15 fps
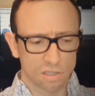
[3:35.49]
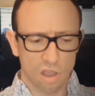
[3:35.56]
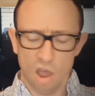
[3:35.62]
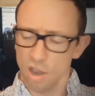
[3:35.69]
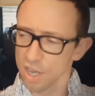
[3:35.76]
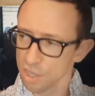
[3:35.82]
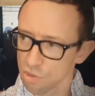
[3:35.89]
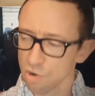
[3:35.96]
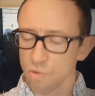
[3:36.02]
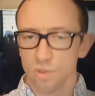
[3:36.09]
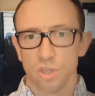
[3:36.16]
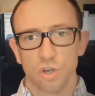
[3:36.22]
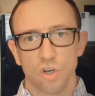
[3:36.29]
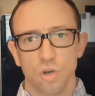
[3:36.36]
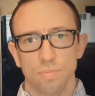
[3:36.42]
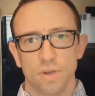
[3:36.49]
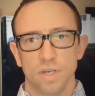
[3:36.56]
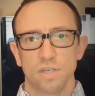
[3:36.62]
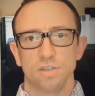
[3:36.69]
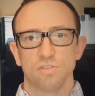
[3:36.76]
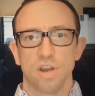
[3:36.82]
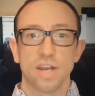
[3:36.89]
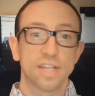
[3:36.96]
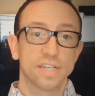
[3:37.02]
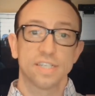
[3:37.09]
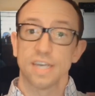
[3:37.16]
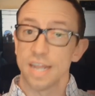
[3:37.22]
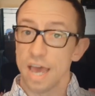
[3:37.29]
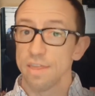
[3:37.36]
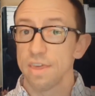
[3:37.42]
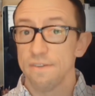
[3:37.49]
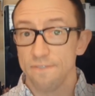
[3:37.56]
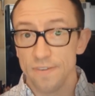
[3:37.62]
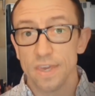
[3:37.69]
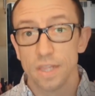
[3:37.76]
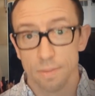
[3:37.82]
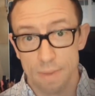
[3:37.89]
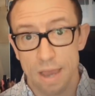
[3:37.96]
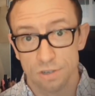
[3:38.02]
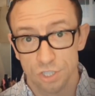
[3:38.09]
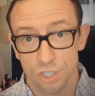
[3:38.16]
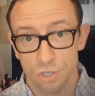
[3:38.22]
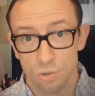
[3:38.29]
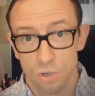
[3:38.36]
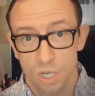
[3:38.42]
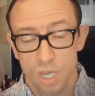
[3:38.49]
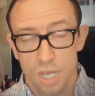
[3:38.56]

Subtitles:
talking through it with the group and trying to decide how they feel about you.